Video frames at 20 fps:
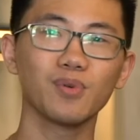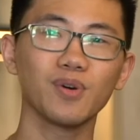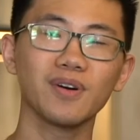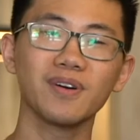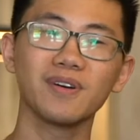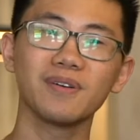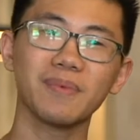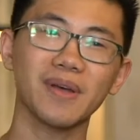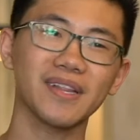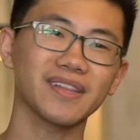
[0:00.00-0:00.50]

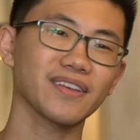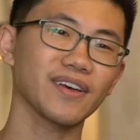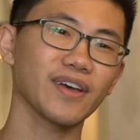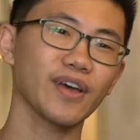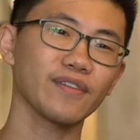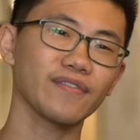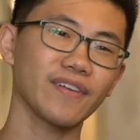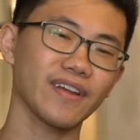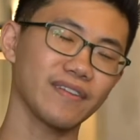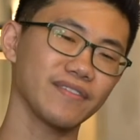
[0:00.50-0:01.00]
poor mental
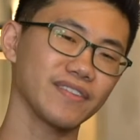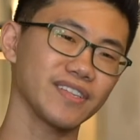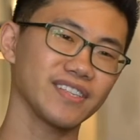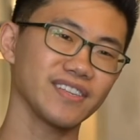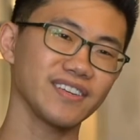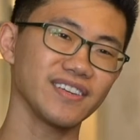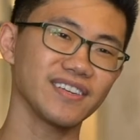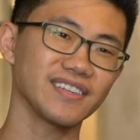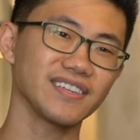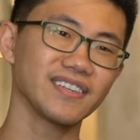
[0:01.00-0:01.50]
health and
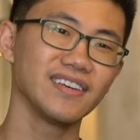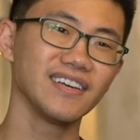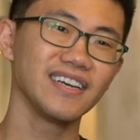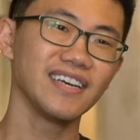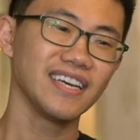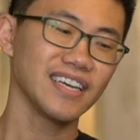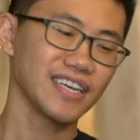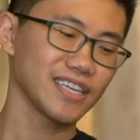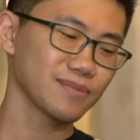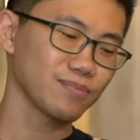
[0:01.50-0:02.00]

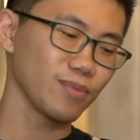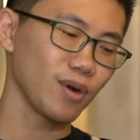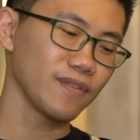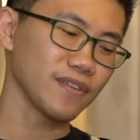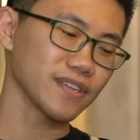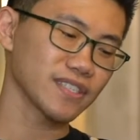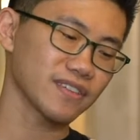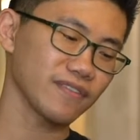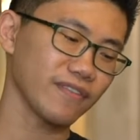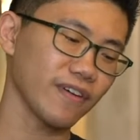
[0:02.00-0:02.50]
everything. It's more
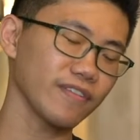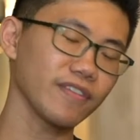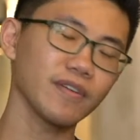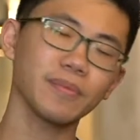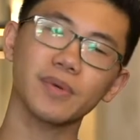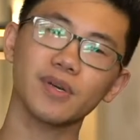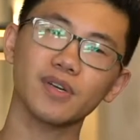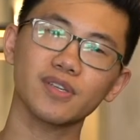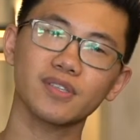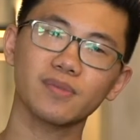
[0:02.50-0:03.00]
of a
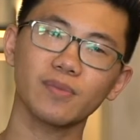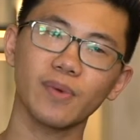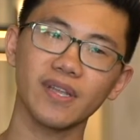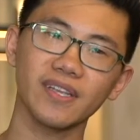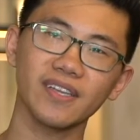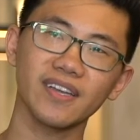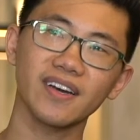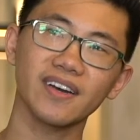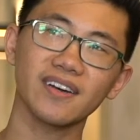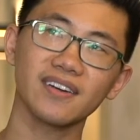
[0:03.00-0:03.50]
survival because
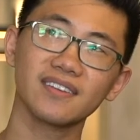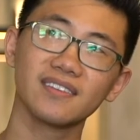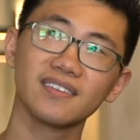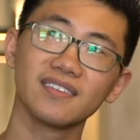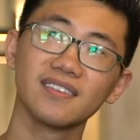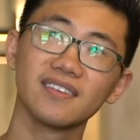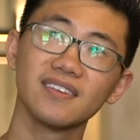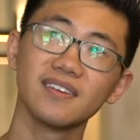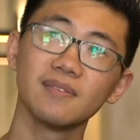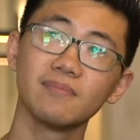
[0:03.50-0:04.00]
when
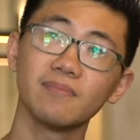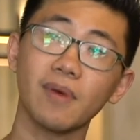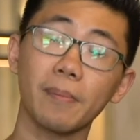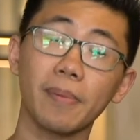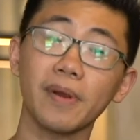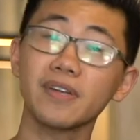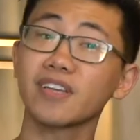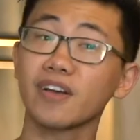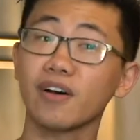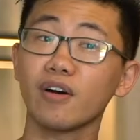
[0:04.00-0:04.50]
young, my
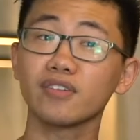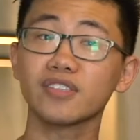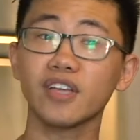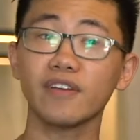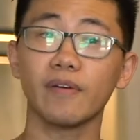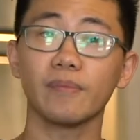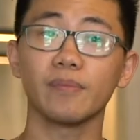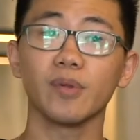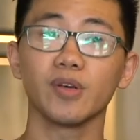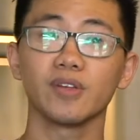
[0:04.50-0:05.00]
parents are all
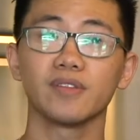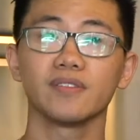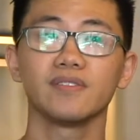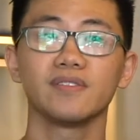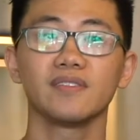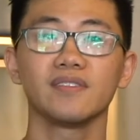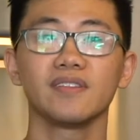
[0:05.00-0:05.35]
self-employed.